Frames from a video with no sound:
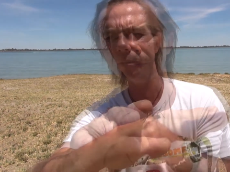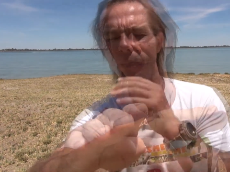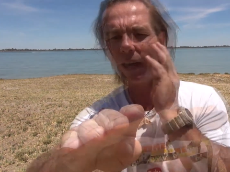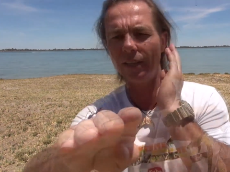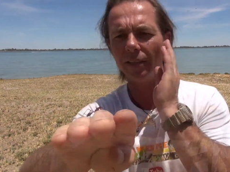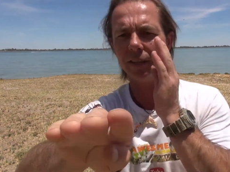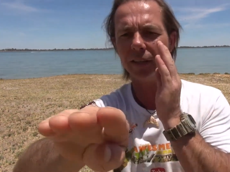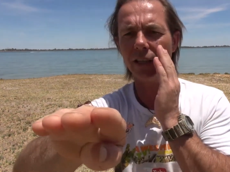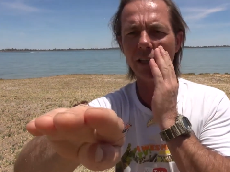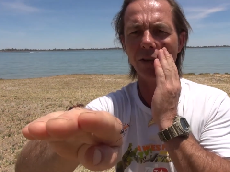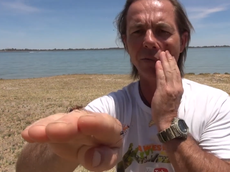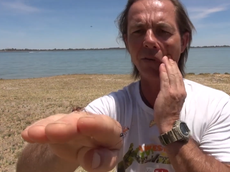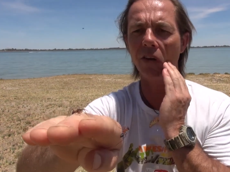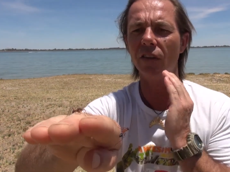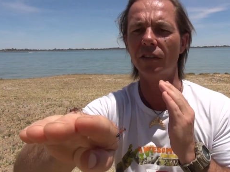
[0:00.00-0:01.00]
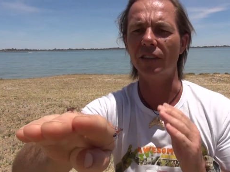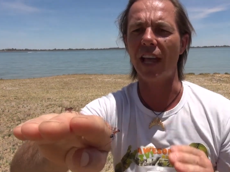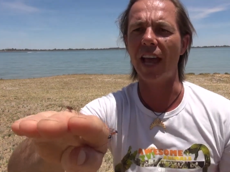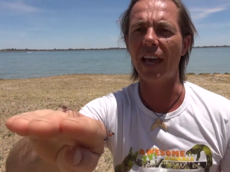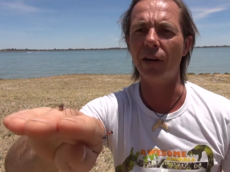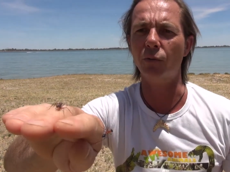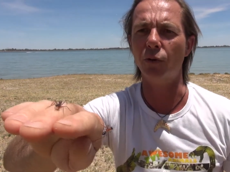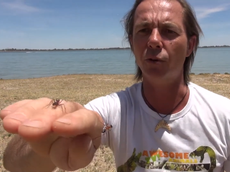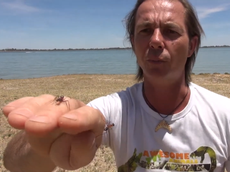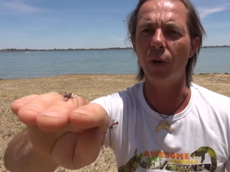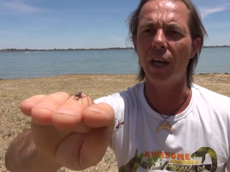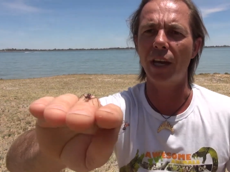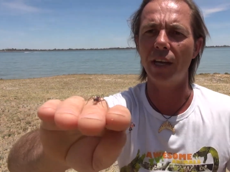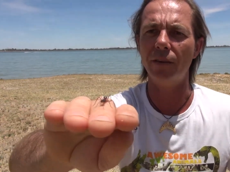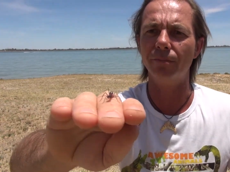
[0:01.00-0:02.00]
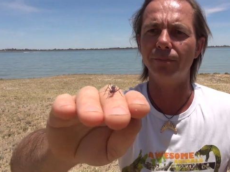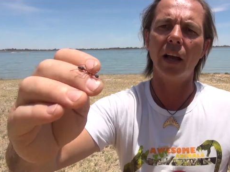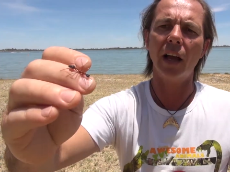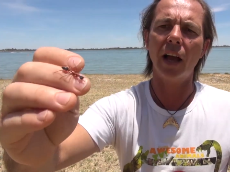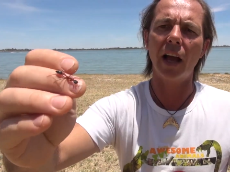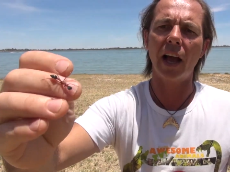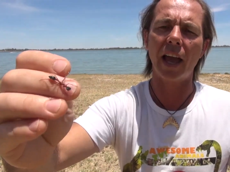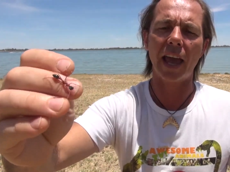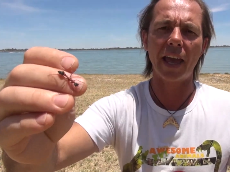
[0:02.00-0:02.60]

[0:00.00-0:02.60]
Basically the first aid would be uh,